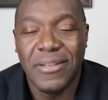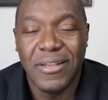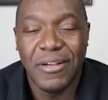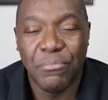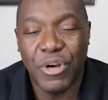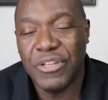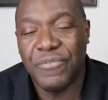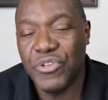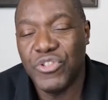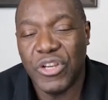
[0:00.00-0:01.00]
But
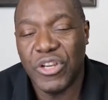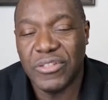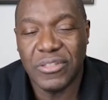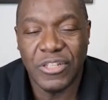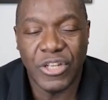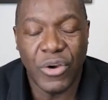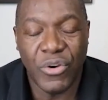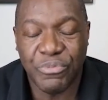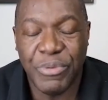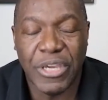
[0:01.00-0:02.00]
if you just, you know, I
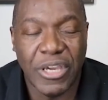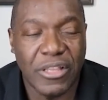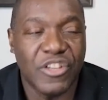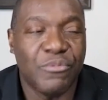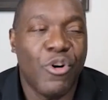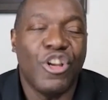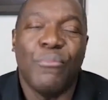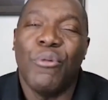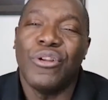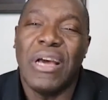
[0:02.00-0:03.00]
was speaking this morning
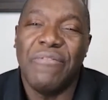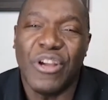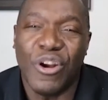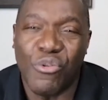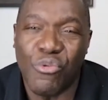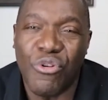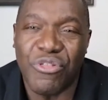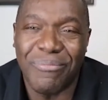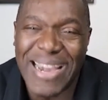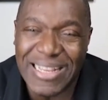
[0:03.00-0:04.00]
about having a growth
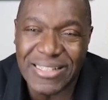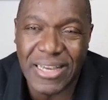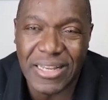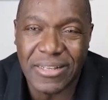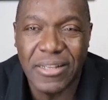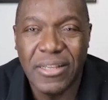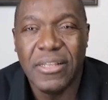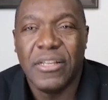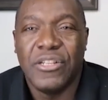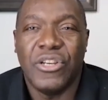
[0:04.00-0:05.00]
mindset,
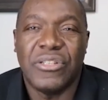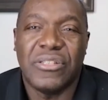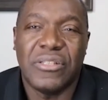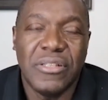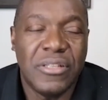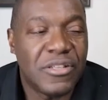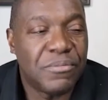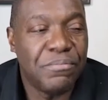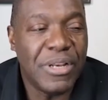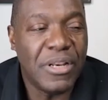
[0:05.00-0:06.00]
just this
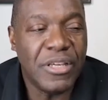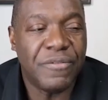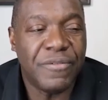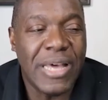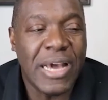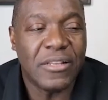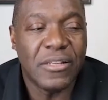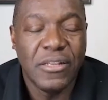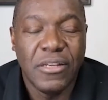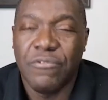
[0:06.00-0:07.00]
belief that
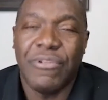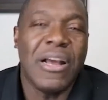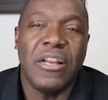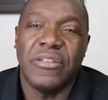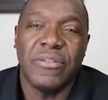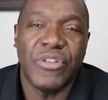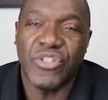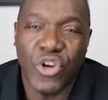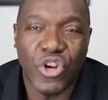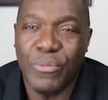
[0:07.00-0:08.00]
regardless of the
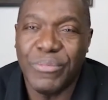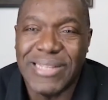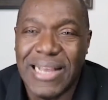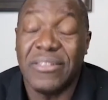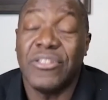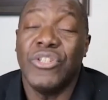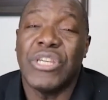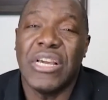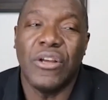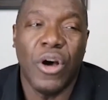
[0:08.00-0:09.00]
circumstances, you
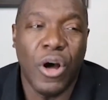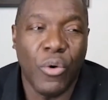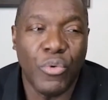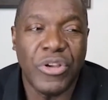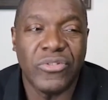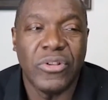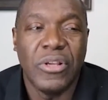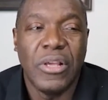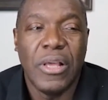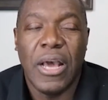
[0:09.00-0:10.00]
can always
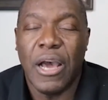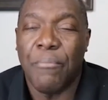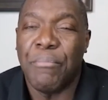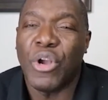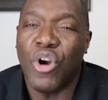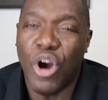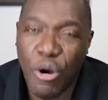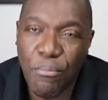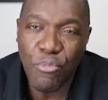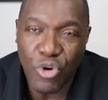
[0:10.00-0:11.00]
uh,
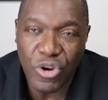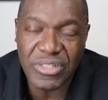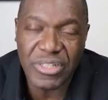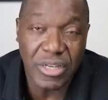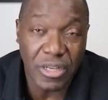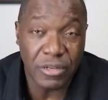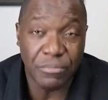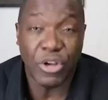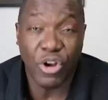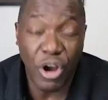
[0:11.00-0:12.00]
become skilled,
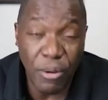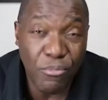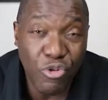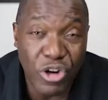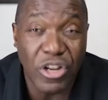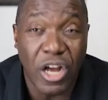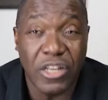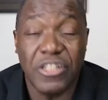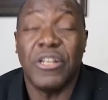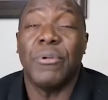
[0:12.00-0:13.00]
become more
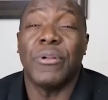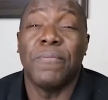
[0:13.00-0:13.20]
knowledgeable.